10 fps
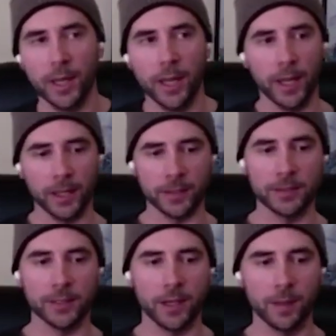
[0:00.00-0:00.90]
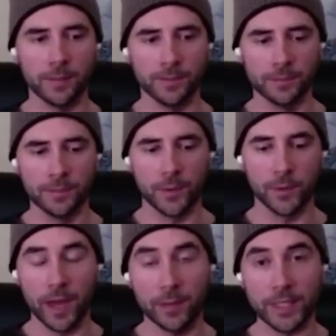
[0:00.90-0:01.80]
And um,
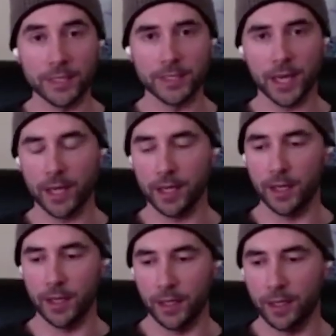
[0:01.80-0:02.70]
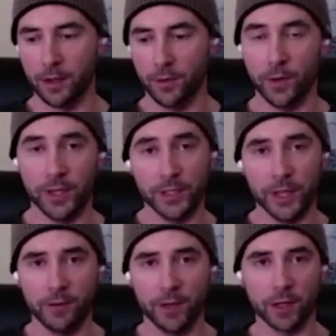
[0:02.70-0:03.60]
with that being said, uh, like although I did
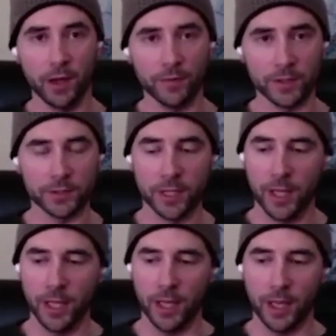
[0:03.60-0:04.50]
have a lot of confidence,